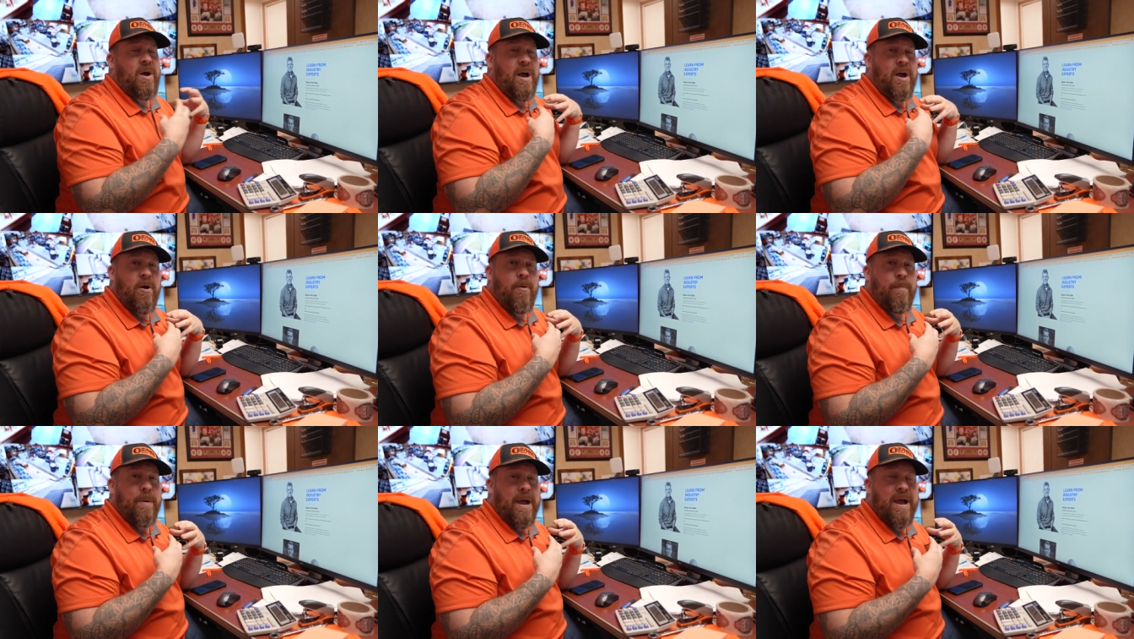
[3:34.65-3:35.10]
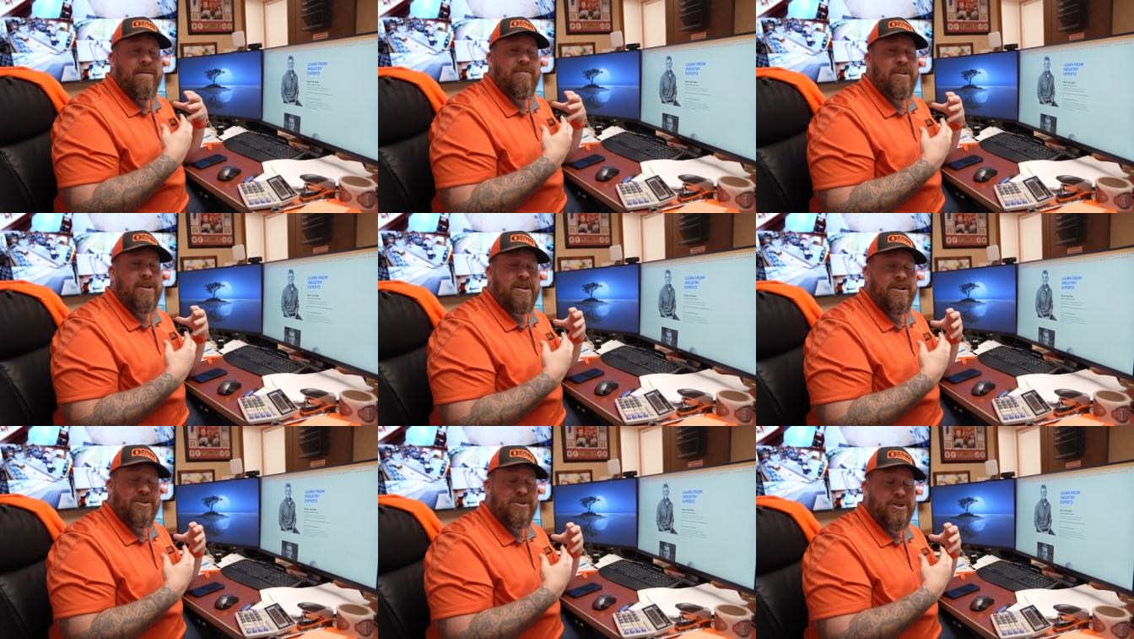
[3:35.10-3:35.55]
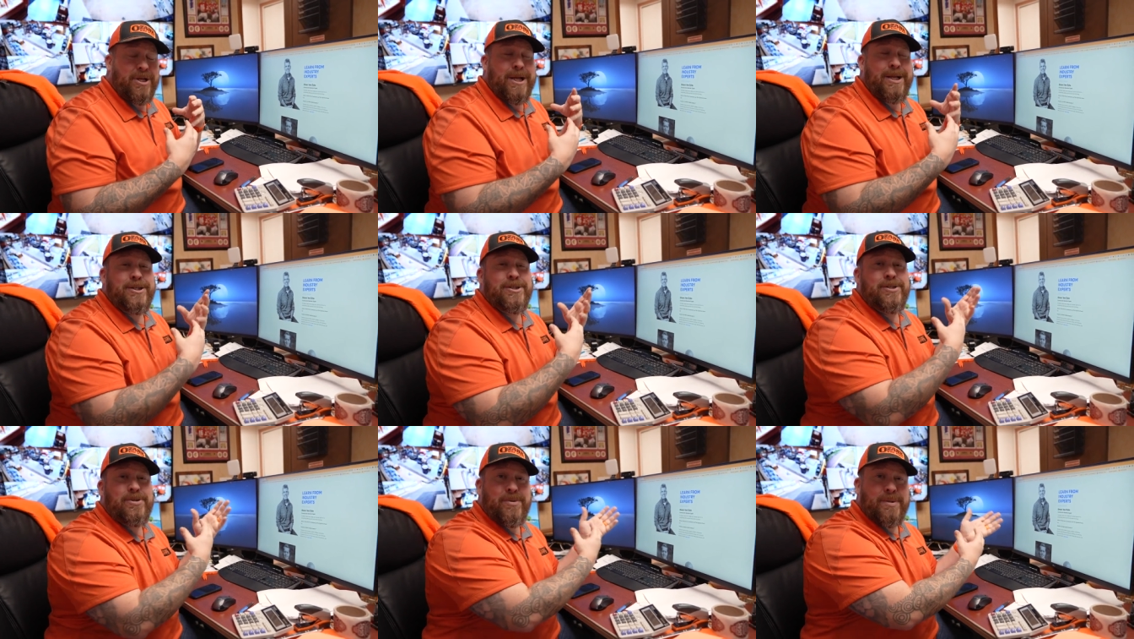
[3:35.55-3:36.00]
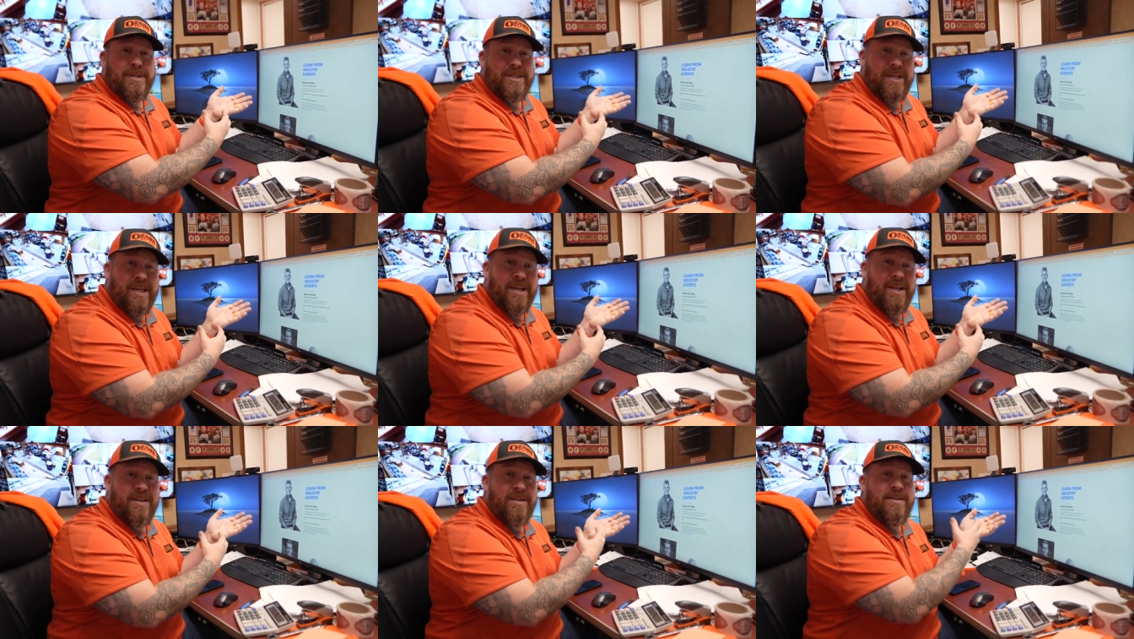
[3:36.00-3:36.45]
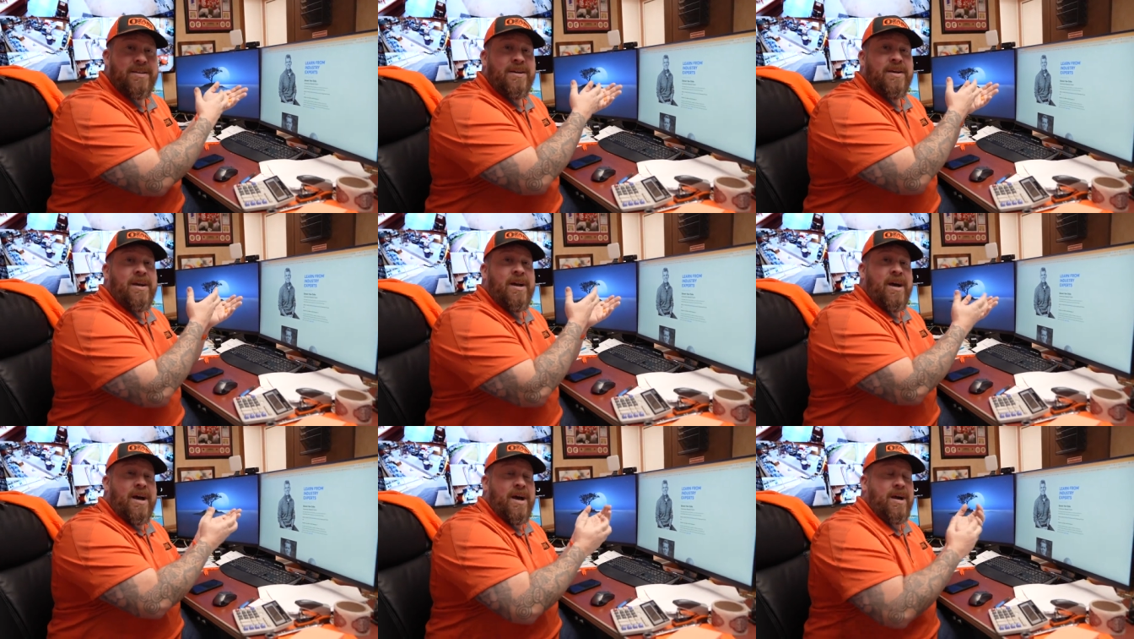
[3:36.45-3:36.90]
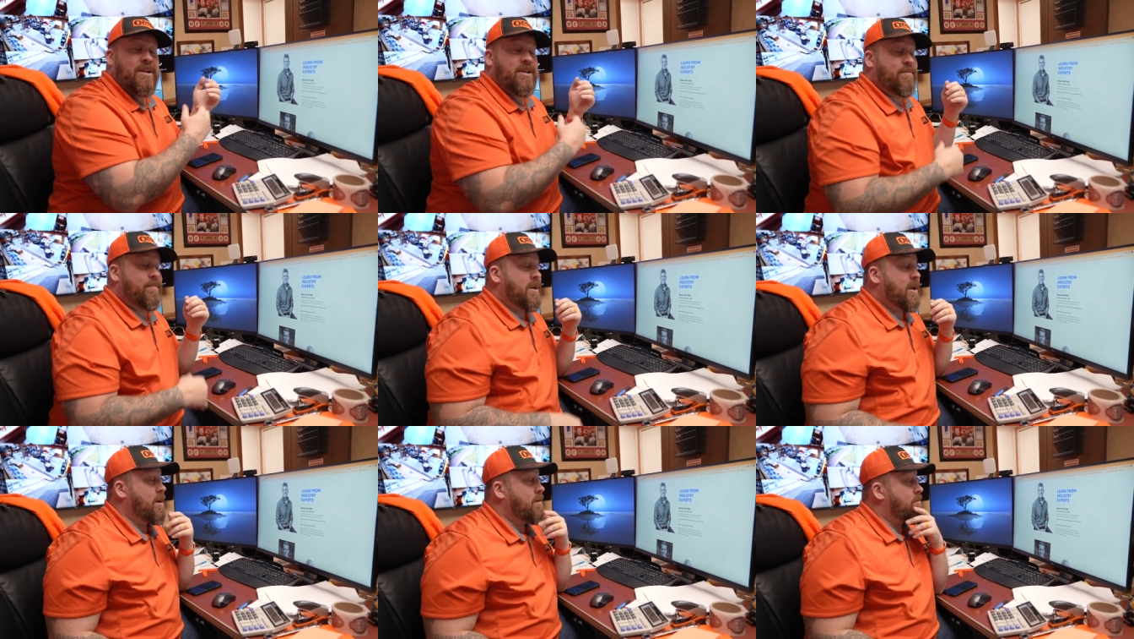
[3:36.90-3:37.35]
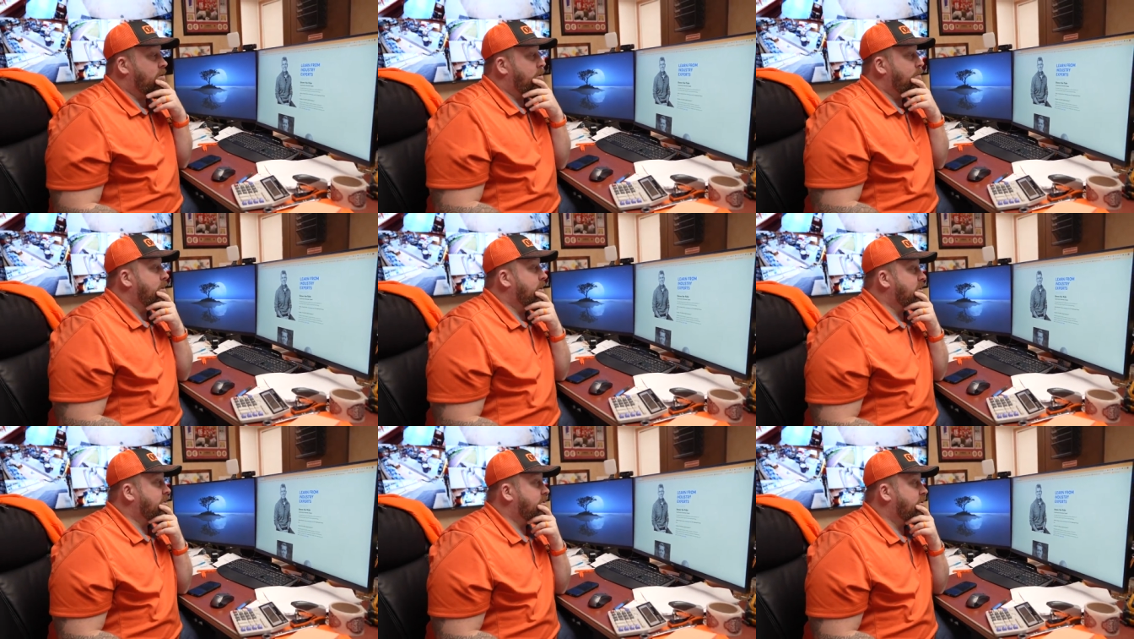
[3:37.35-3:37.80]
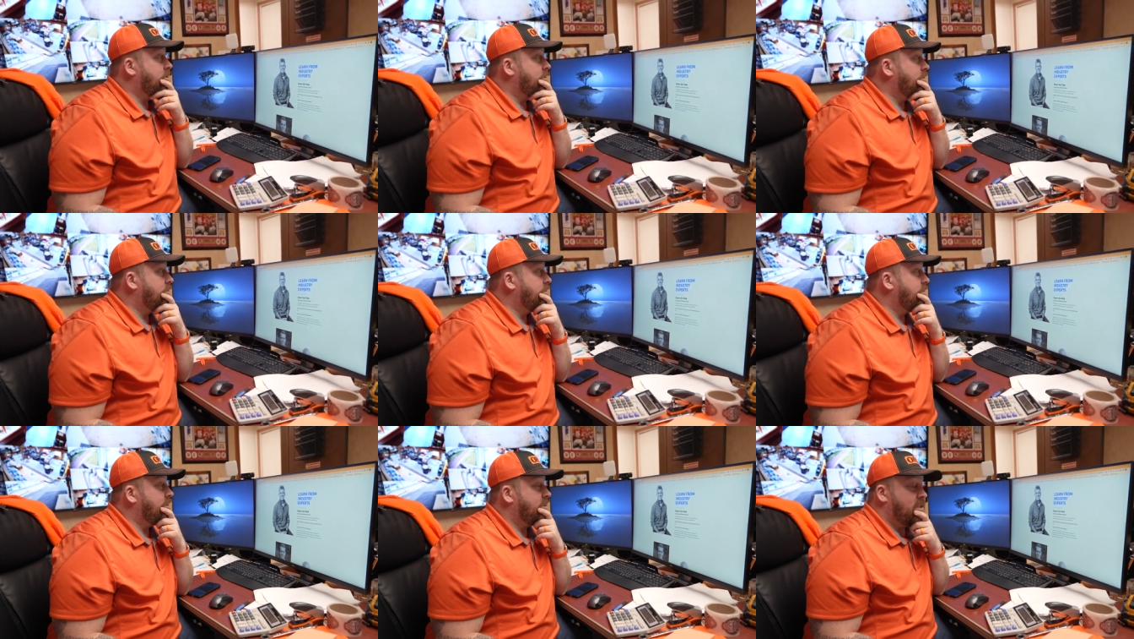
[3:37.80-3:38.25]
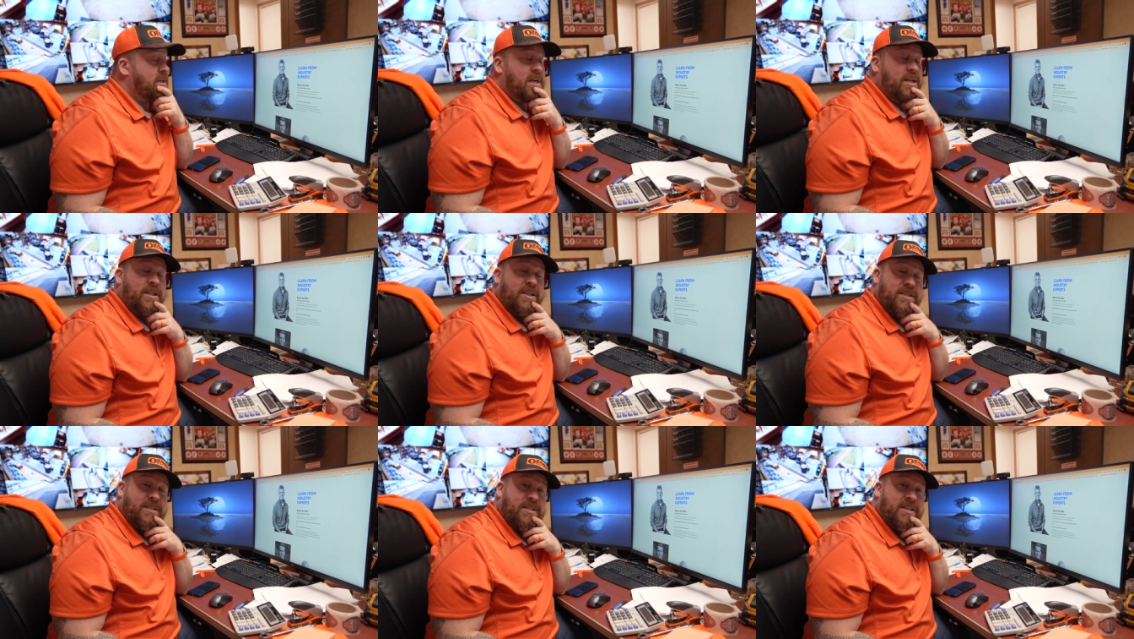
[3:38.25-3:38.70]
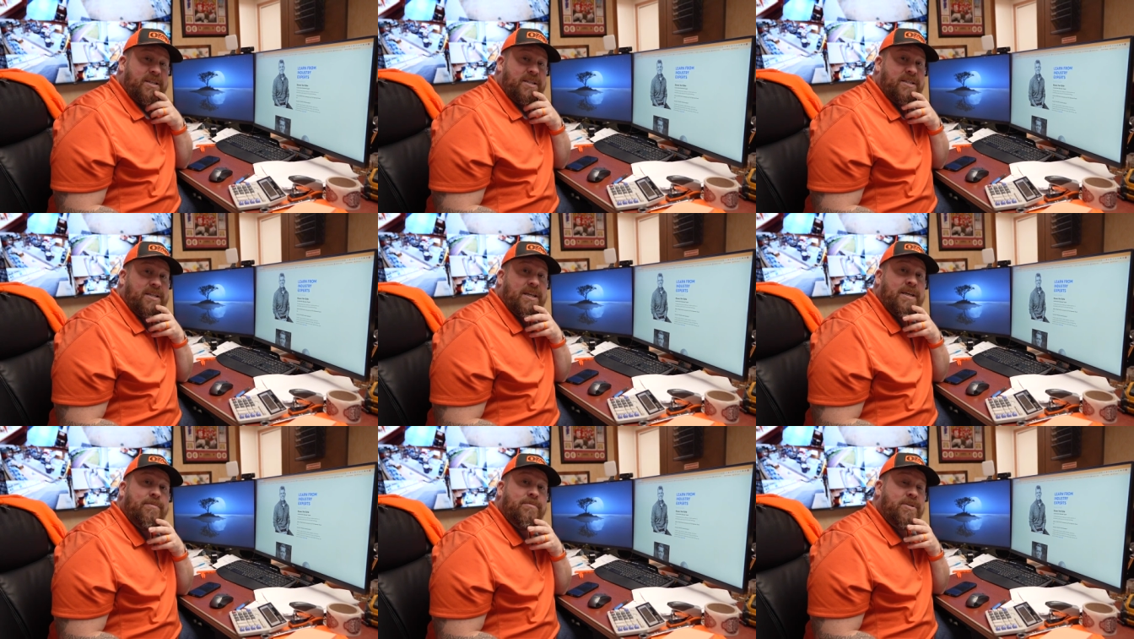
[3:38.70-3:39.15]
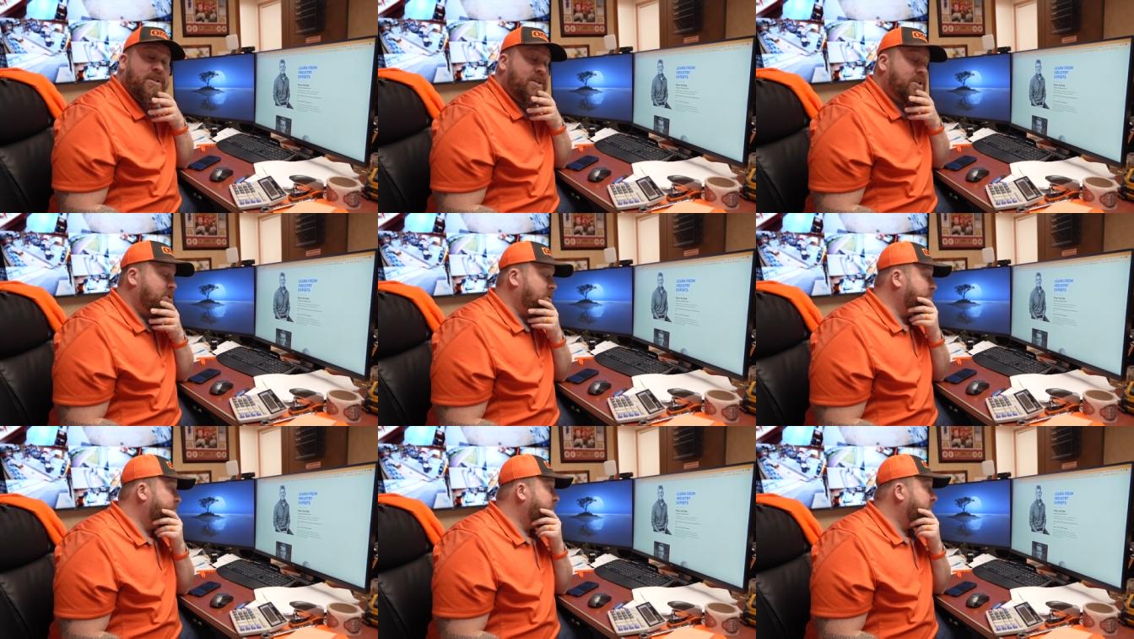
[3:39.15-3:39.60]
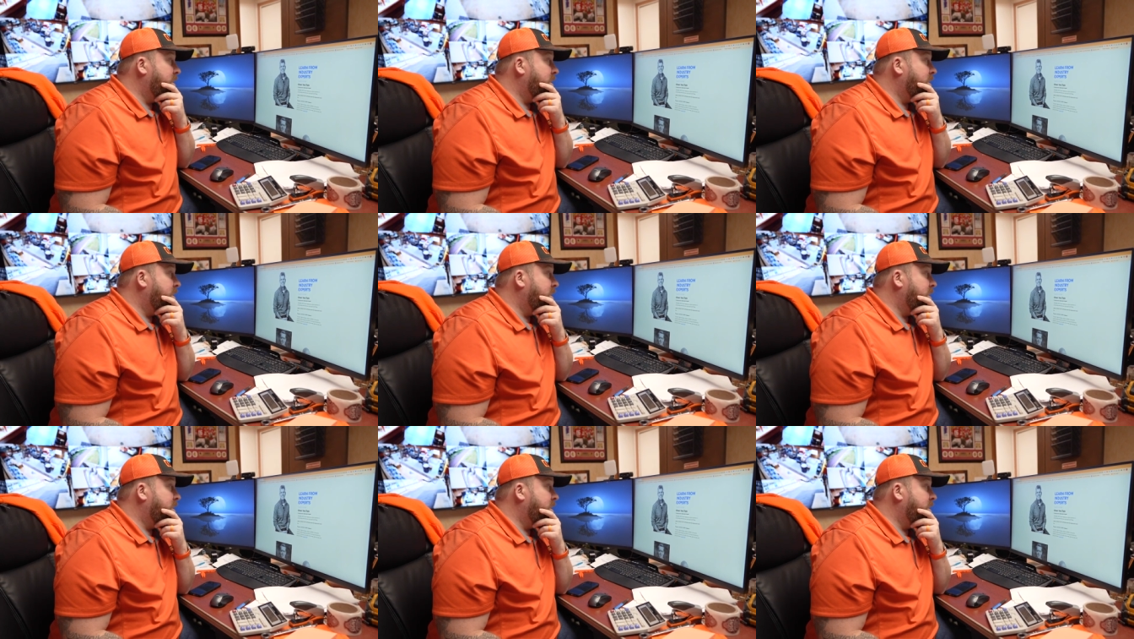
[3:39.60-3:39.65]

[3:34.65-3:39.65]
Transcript: I hope I have the chance to attend, uh, to be able to be a student uh, listening to him teach.